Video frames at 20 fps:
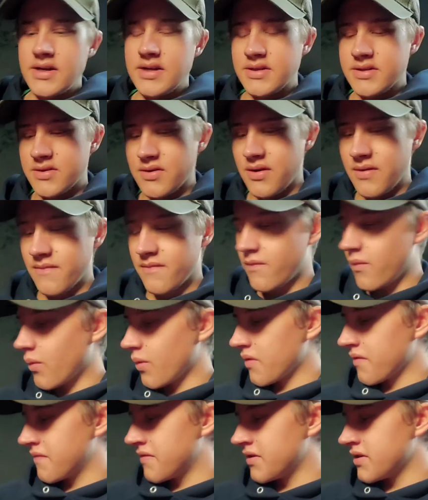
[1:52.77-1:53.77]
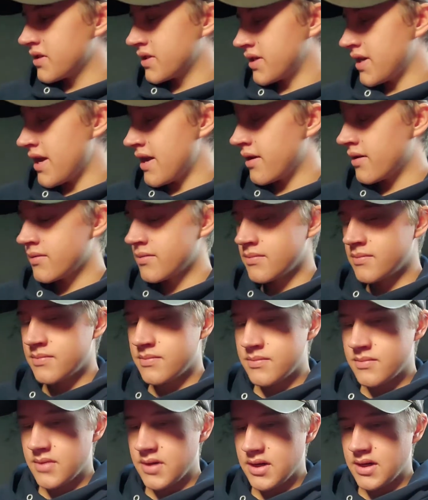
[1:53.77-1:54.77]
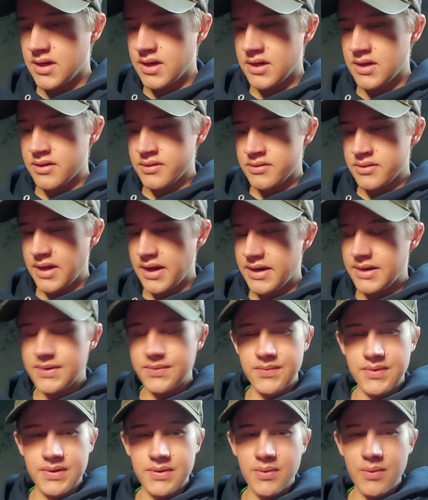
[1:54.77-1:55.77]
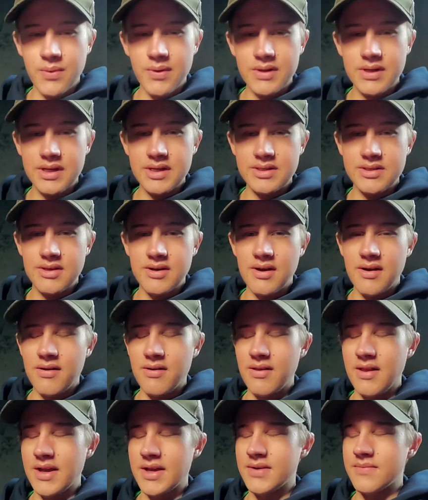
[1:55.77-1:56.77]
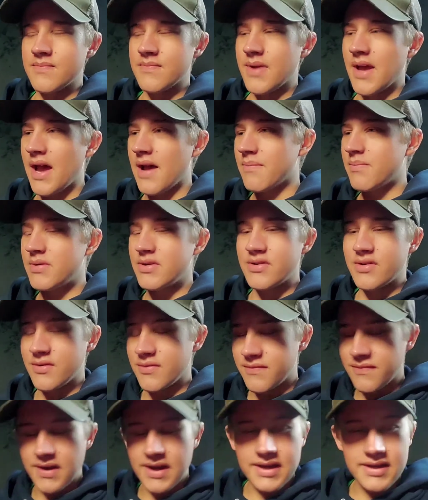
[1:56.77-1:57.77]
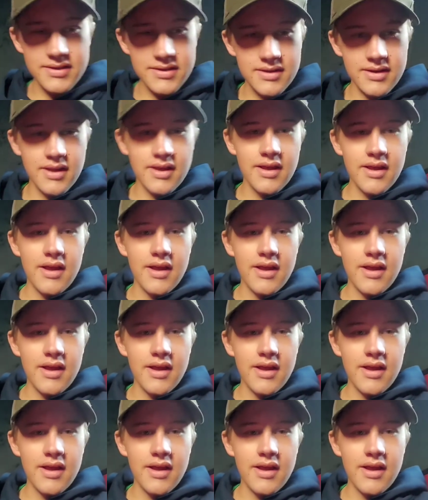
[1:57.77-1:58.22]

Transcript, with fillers: Right, so I'm four fish down. Uh, I didn't record because it all like happened too fast.